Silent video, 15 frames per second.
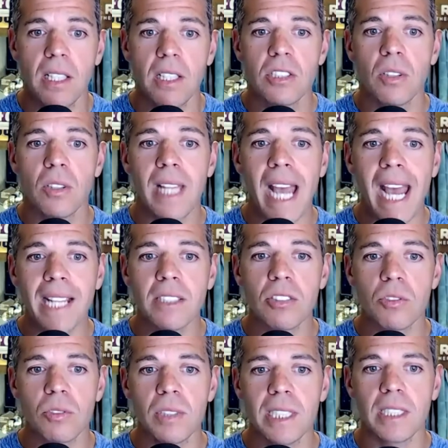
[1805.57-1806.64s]
So
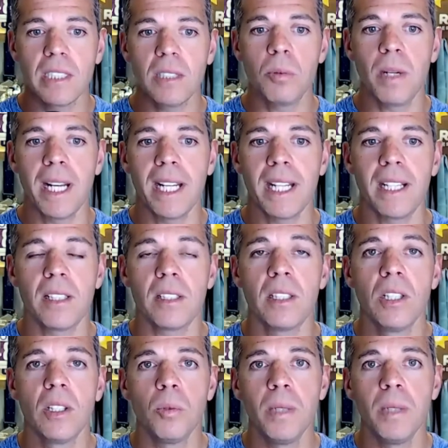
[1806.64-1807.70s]
that's really where
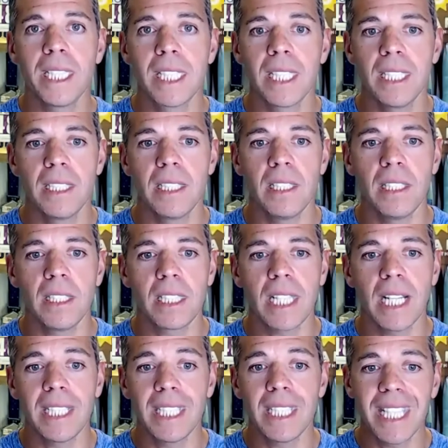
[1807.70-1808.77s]
we can
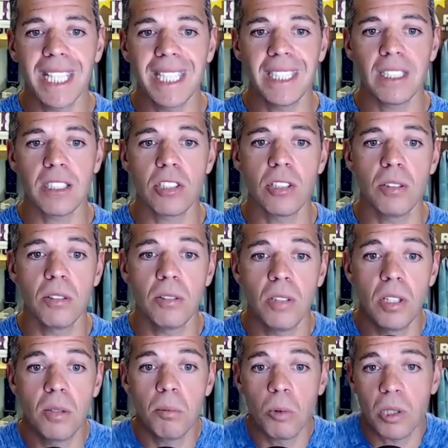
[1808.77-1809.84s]
kind of get into
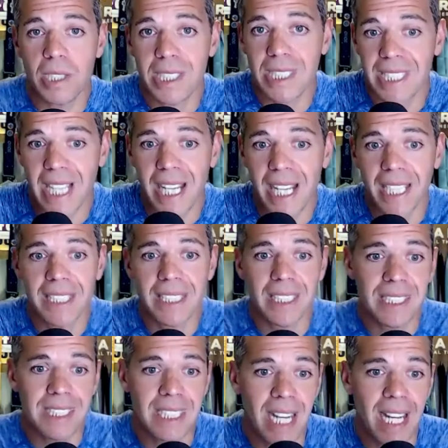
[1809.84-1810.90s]
more
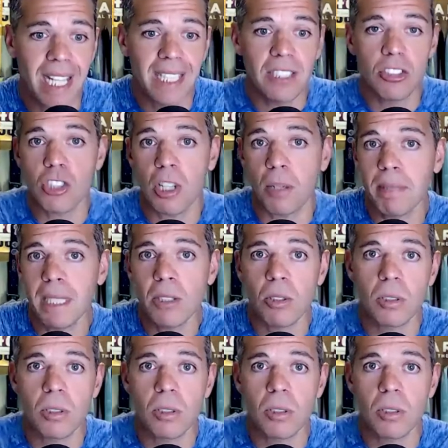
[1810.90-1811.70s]
side-to-side jumping,